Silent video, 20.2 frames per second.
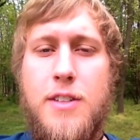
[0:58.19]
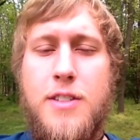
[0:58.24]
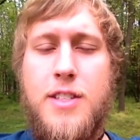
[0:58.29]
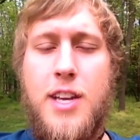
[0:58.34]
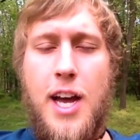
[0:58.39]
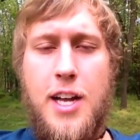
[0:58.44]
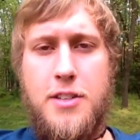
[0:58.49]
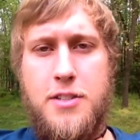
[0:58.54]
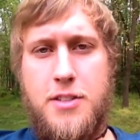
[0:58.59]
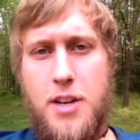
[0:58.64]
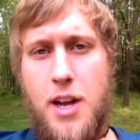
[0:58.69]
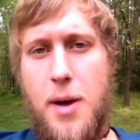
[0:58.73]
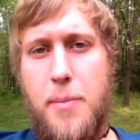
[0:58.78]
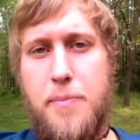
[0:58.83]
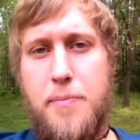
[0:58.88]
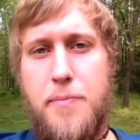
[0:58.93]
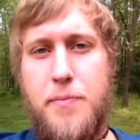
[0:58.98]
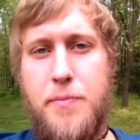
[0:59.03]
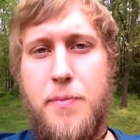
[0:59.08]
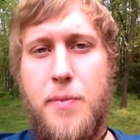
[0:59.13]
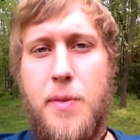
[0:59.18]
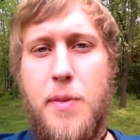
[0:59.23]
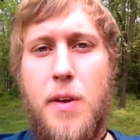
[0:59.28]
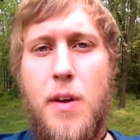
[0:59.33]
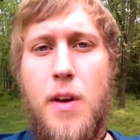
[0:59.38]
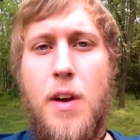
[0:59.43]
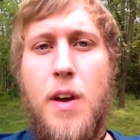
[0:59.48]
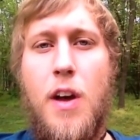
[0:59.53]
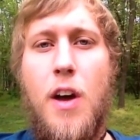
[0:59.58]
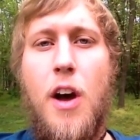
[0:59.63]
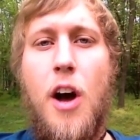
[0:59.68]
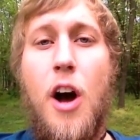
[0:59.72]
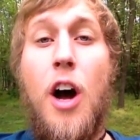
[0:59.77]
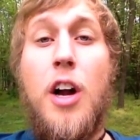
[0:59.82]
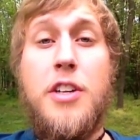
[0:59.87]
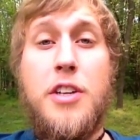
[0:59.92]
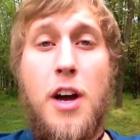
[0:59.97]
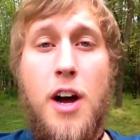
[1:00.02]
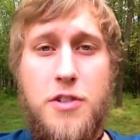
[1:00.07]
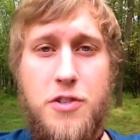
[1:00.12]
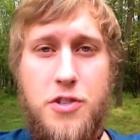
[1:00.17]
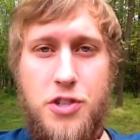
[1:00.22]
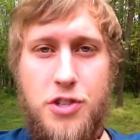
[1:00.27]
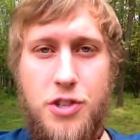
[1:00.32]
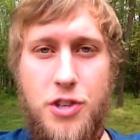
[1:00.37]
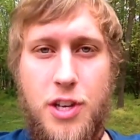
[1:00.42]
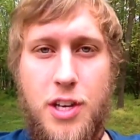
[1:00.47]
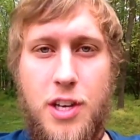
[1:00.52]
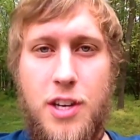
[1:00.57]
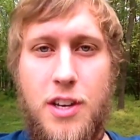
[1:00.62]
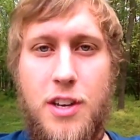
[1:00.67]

tense up unconsciously.